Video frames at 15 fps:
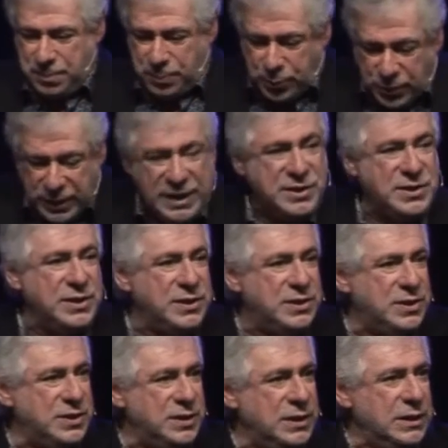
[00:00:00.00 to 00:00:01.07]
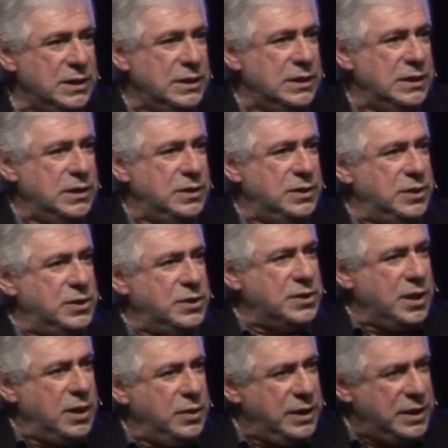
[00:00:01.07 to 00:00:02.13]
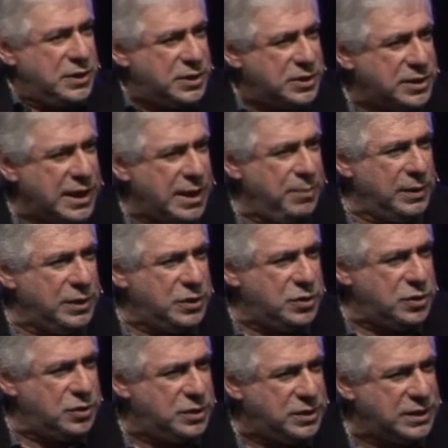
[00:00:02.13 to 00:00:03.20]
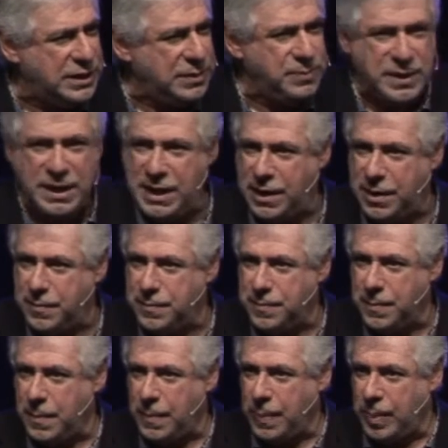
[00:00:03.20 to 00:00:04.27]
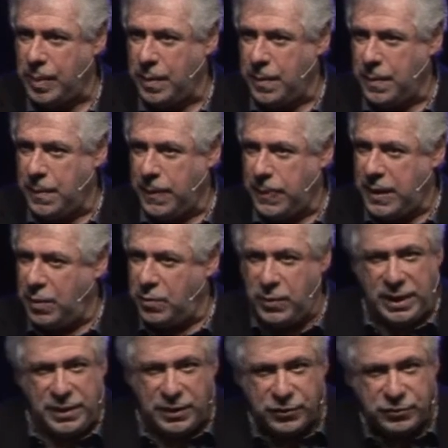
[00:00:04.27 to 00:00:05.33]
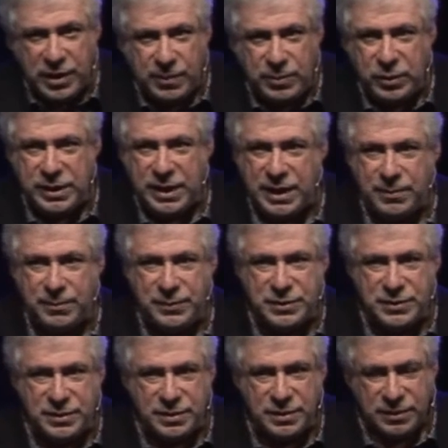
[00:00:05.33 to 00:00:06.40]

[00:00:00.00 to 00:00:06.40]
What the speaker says: presence to so establish you deep down that when the trouble comes,